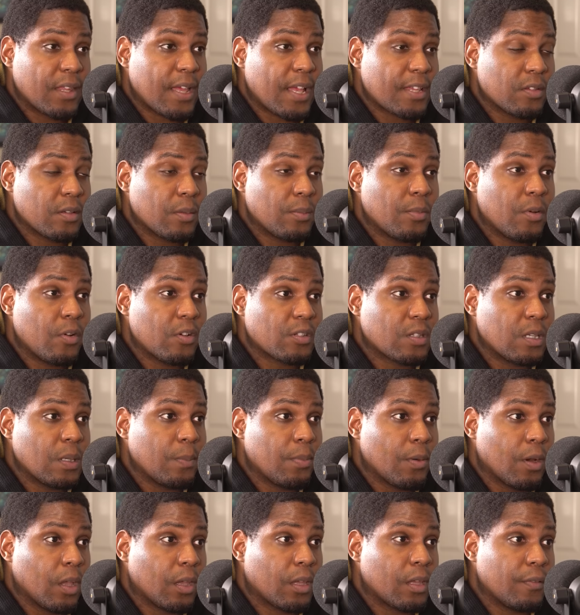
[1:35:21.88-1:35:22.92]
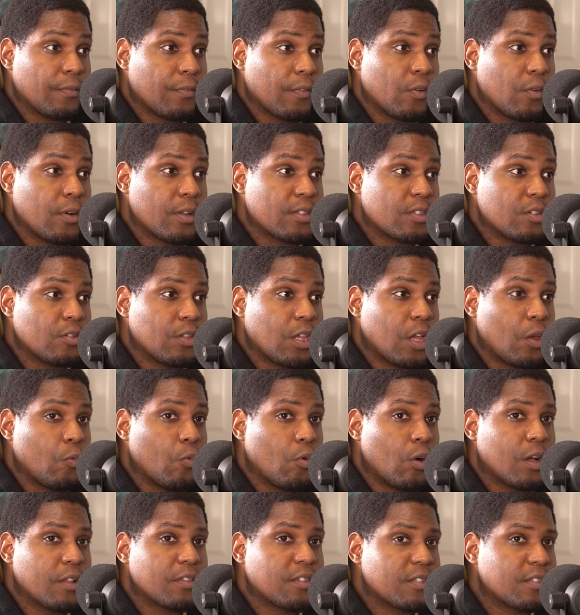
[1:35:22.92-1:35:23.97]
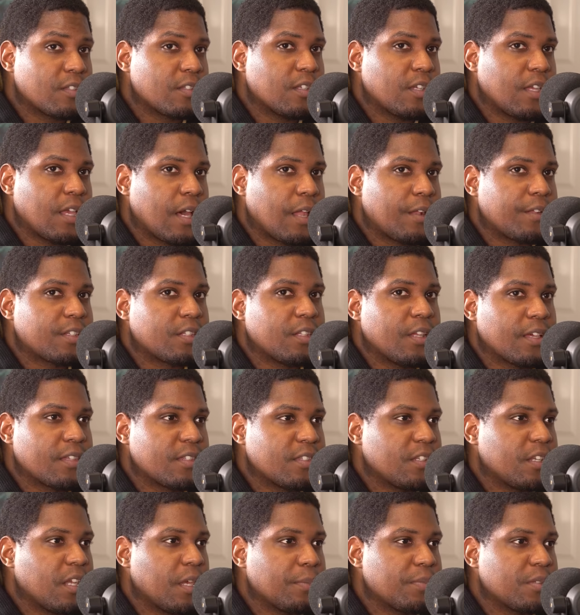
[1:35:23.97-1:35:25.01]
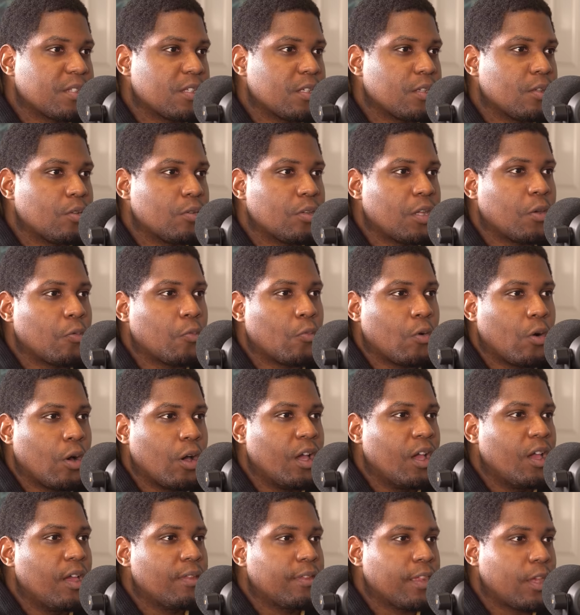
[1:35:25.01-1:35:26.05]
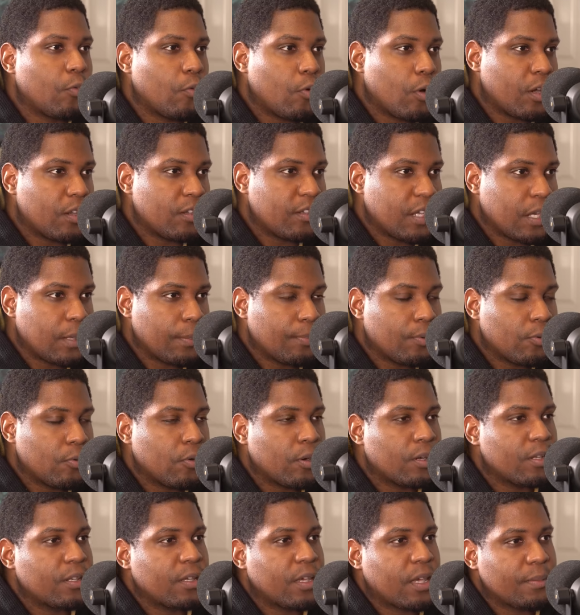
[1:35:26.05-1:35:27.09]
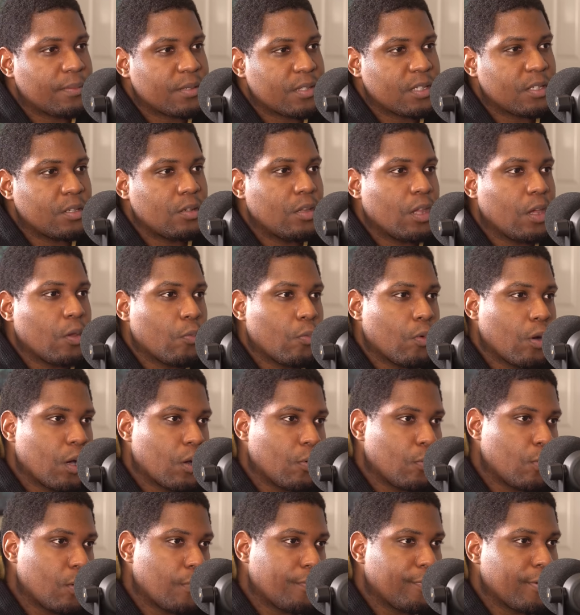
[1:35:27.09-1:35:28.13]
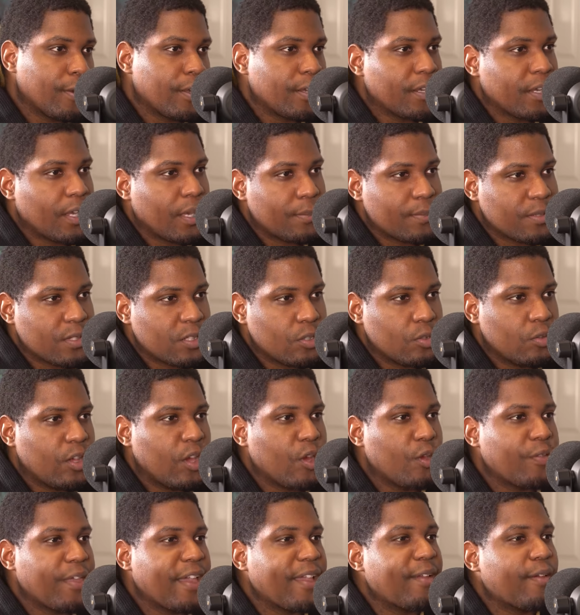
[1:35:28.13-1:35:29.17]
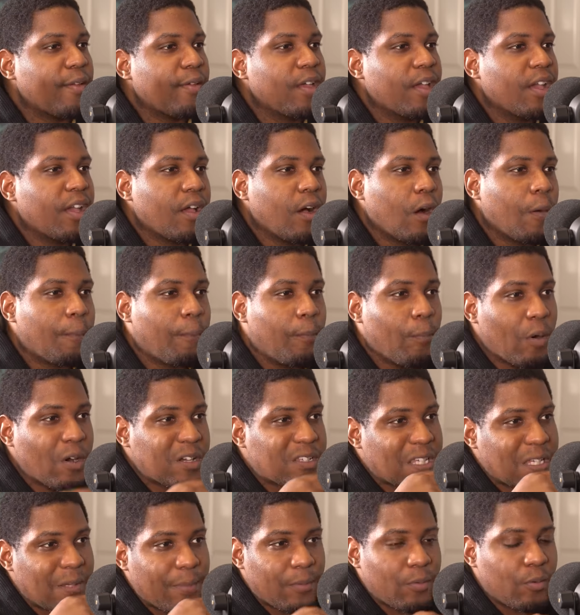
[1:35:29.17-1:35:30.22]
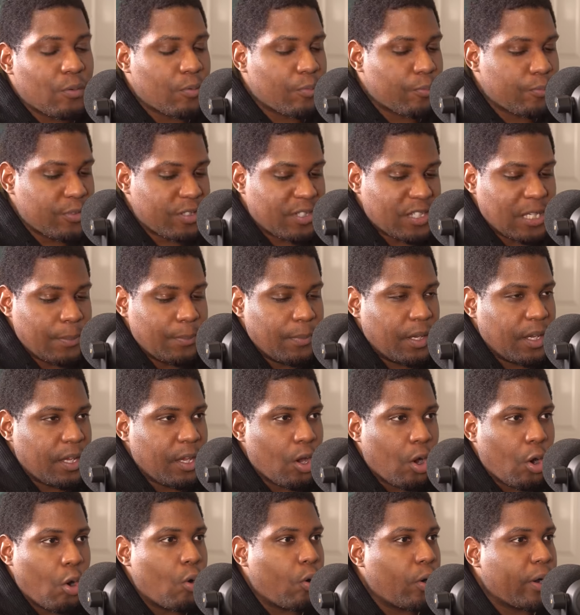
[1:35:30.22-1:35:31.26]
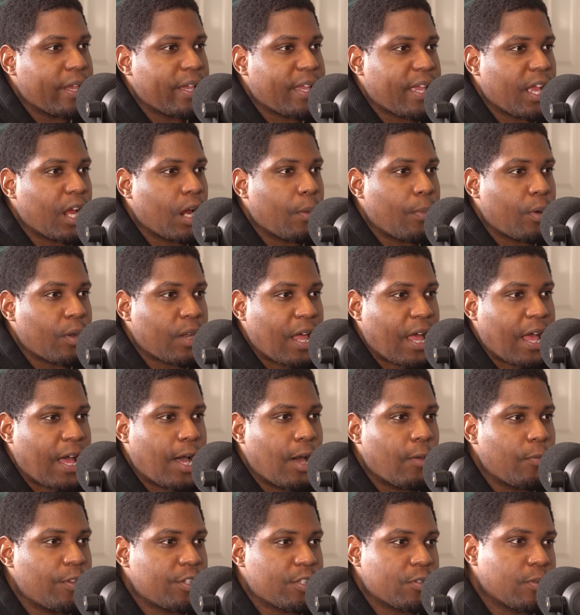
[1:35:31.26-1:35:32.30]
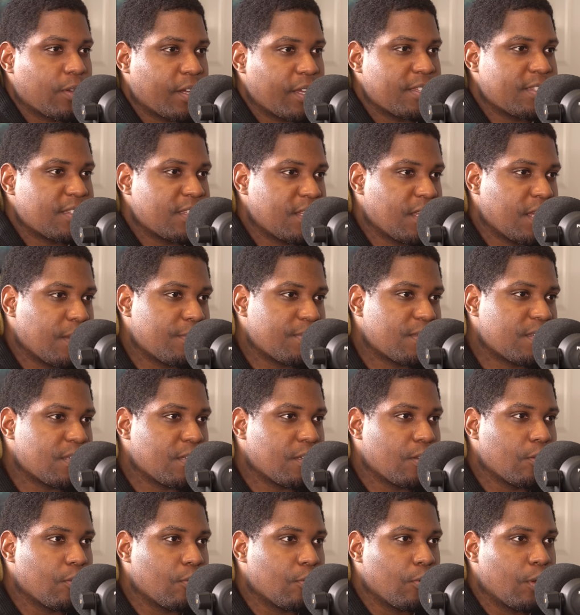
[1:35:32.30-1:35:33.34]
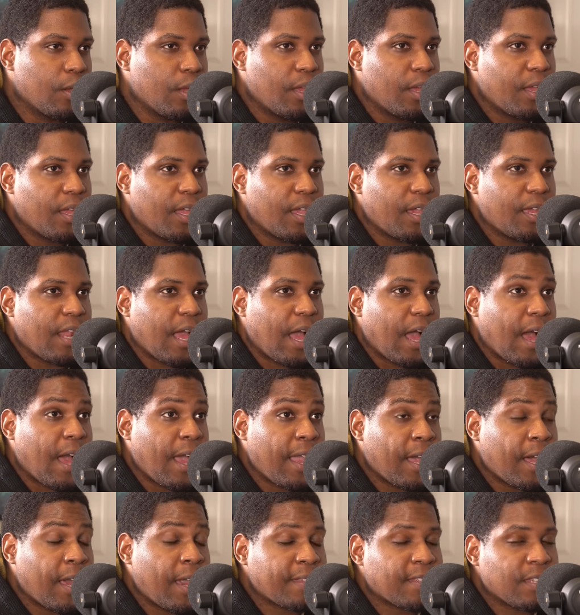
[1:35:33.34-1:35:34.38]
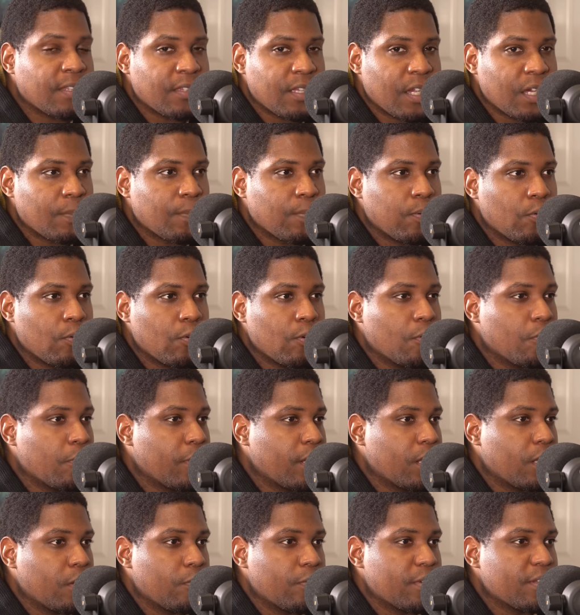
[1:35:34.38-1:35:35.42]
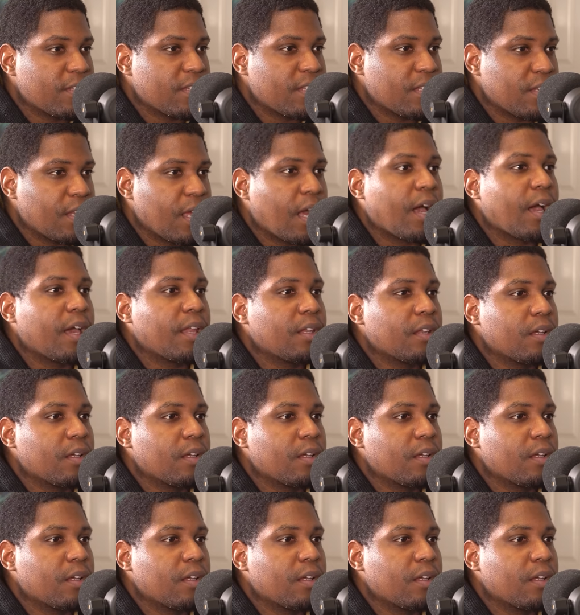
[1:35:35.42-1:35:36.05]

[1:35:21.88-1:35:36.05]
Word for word: that's what most people are looking forward to. They want to see how this connects to the MCU. They want they want Deadpool in the MCU. They want Wolverine in the MCU. They they most people seemingly only care about how this relates to the MCU and I liked Deadpool when it was not